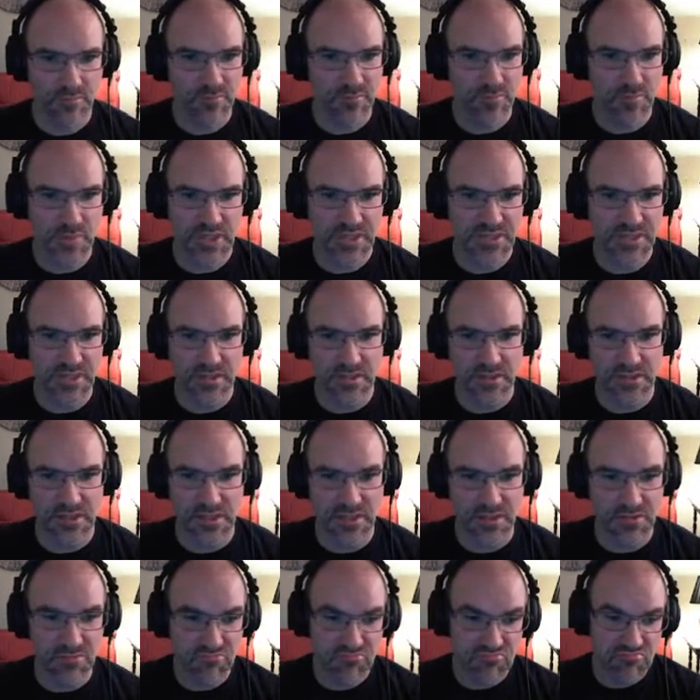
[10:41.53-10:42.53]

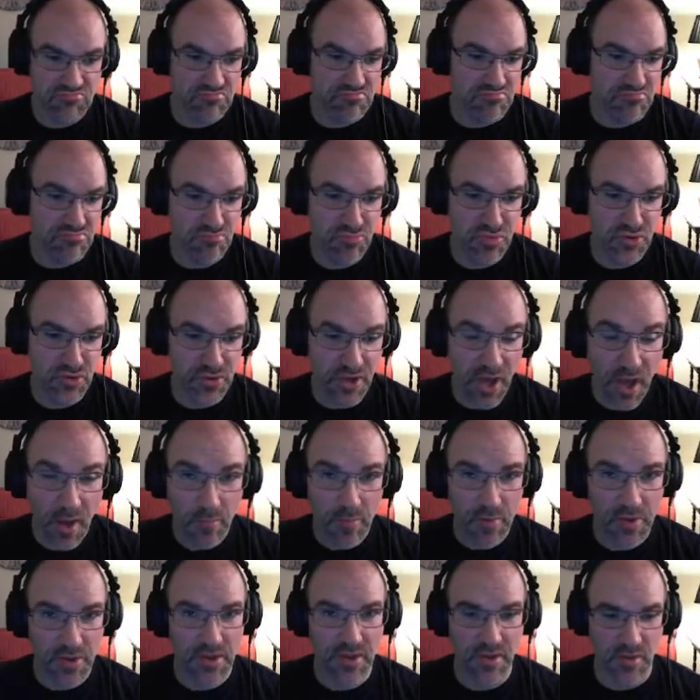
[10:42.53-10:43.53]
basically boot
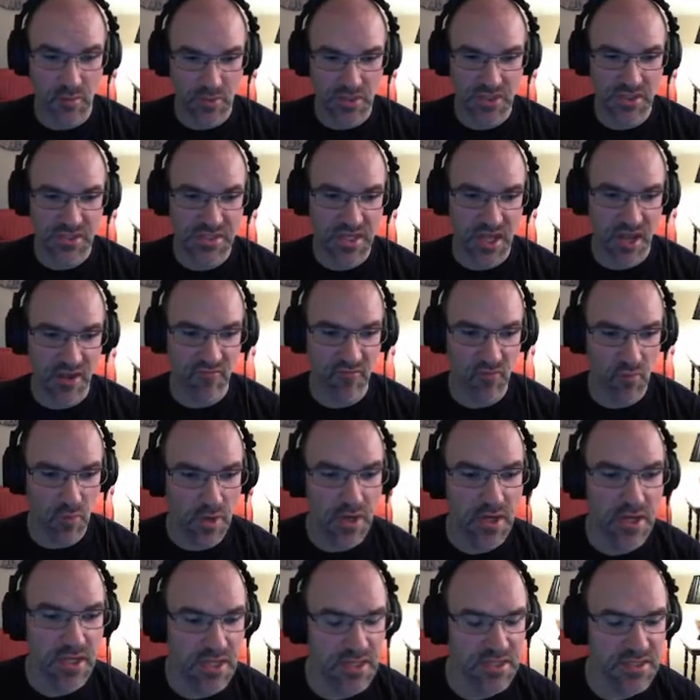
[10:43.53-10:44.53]
up, and we just have
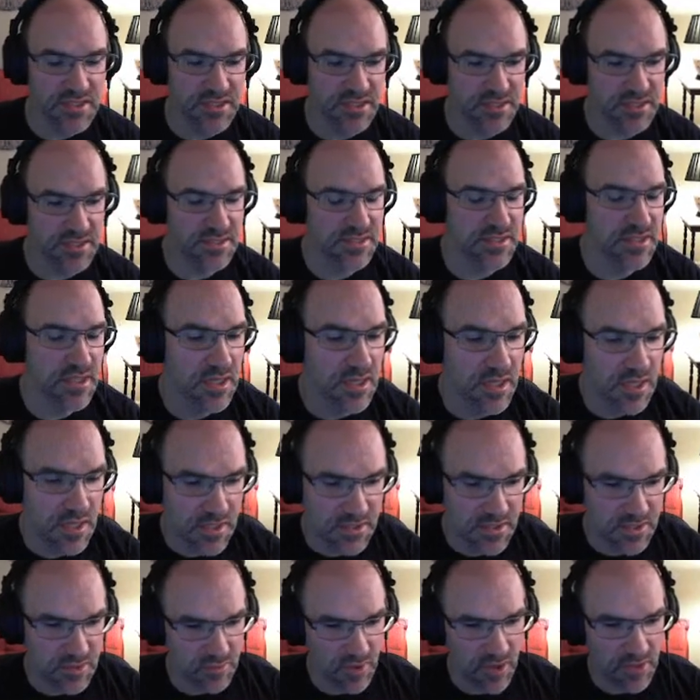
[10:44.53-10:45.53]
one instance.
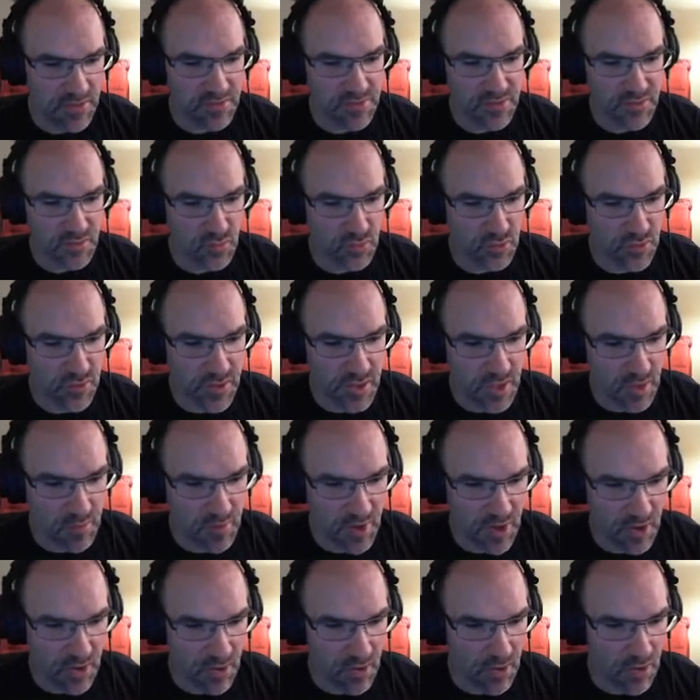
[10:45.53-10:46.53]
So rather than worrying
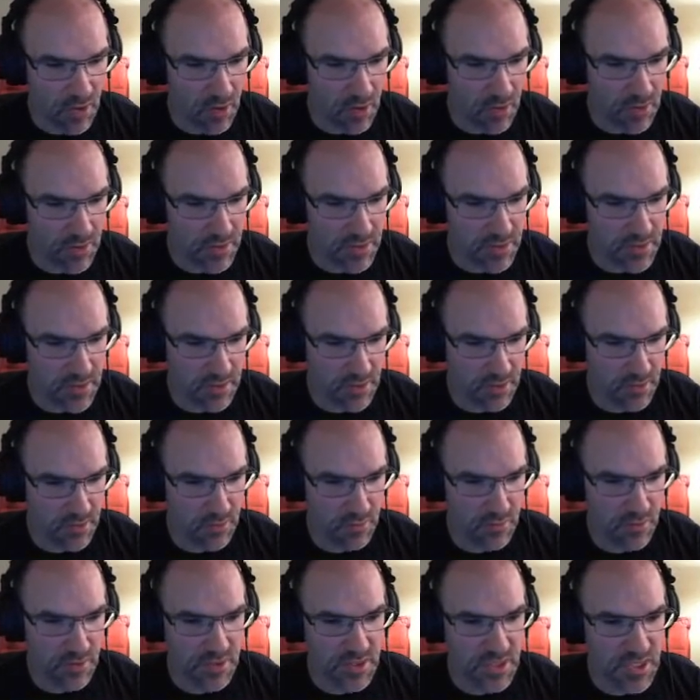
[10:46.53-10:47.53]
about,
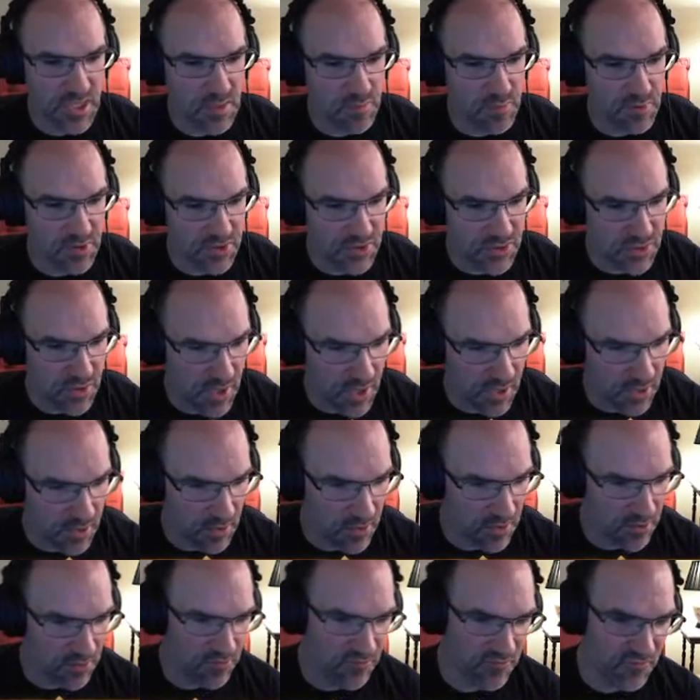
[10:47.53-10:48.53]
keeping track
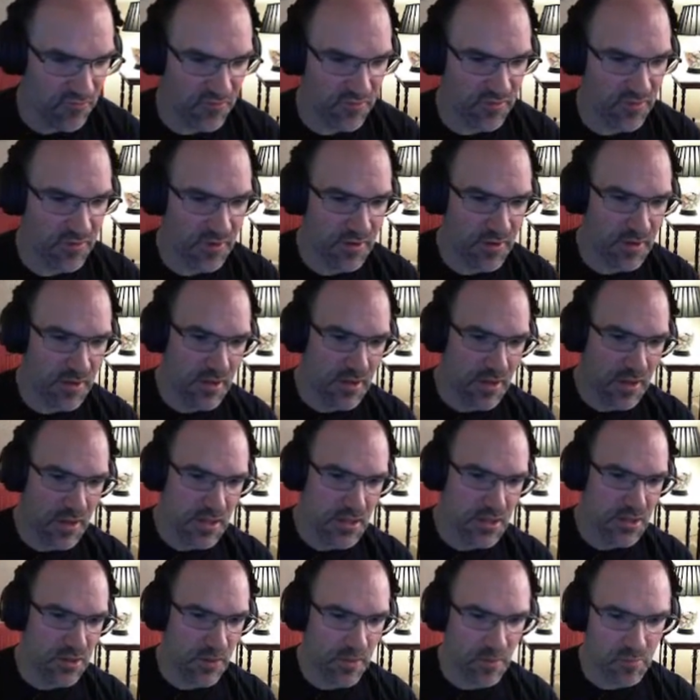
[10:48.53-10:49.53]
of,
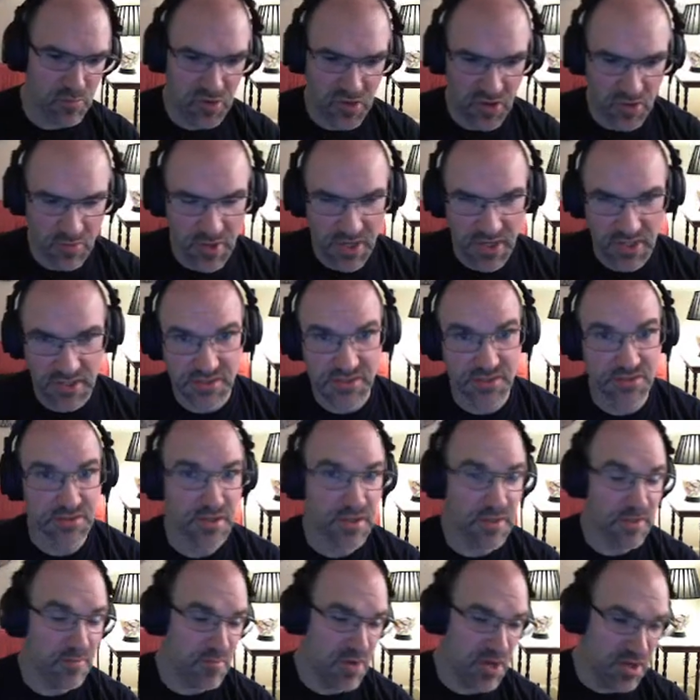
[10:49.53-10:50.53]
the player manager
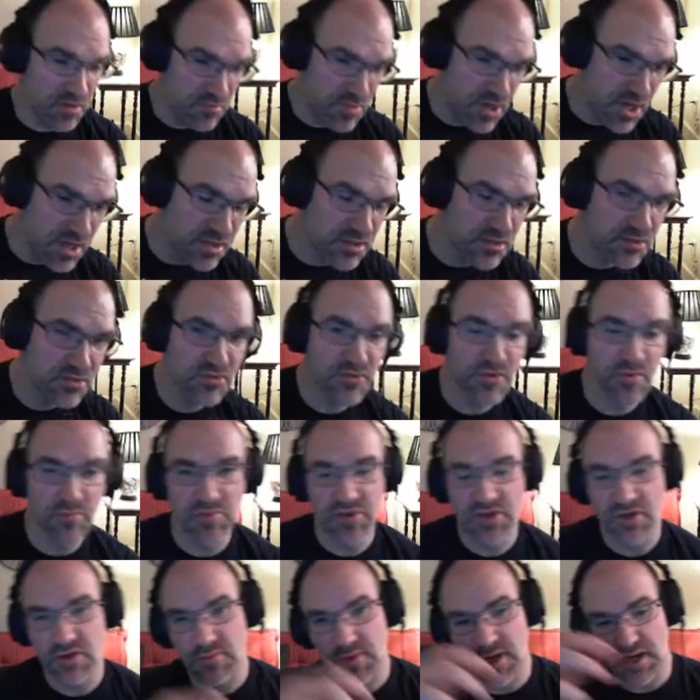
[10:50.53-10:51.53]
in the main menu, the
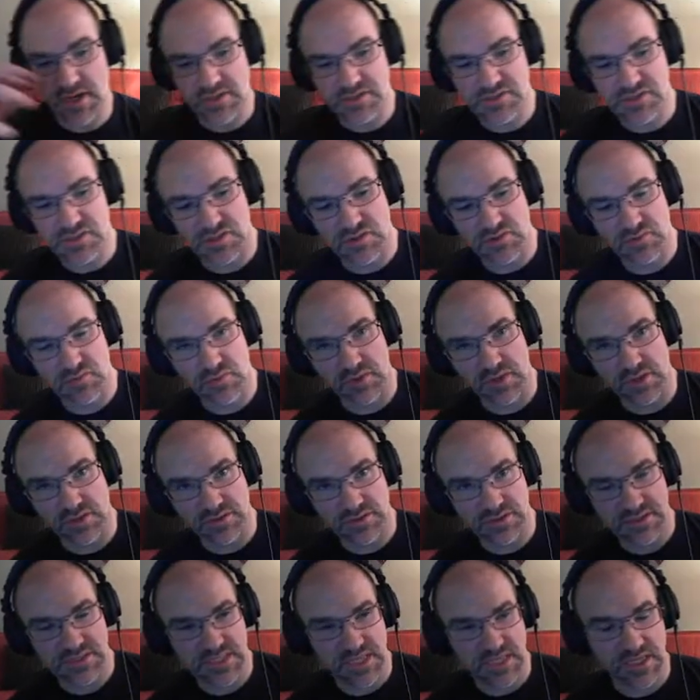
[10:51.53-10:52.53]
player manager, what it
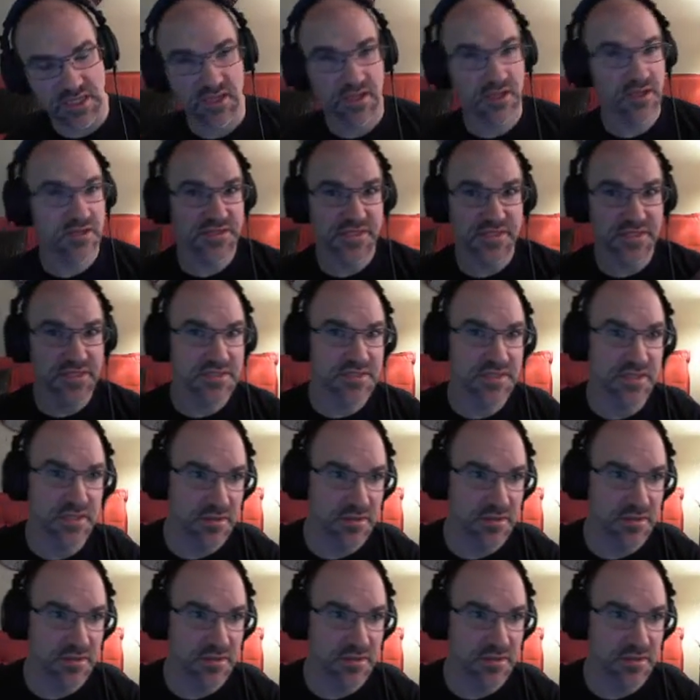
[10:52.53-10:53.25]
looks like, because